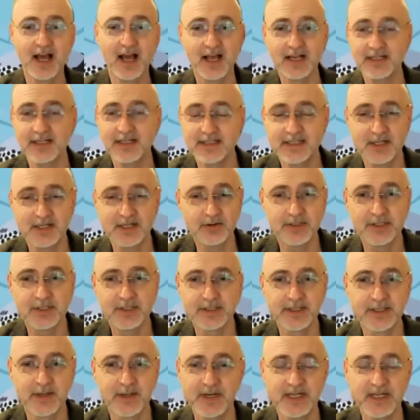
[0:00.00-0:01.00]
until
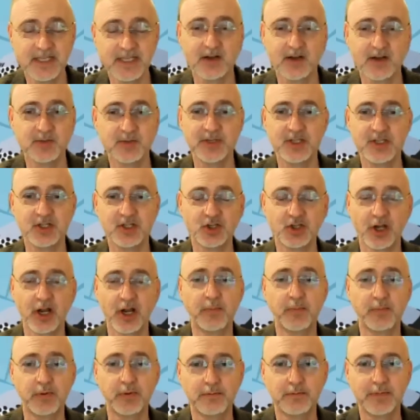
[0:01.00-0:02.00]
somebody tells me to
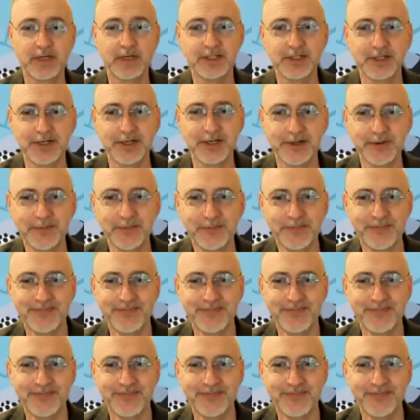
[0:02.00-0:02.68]
shut up, basically.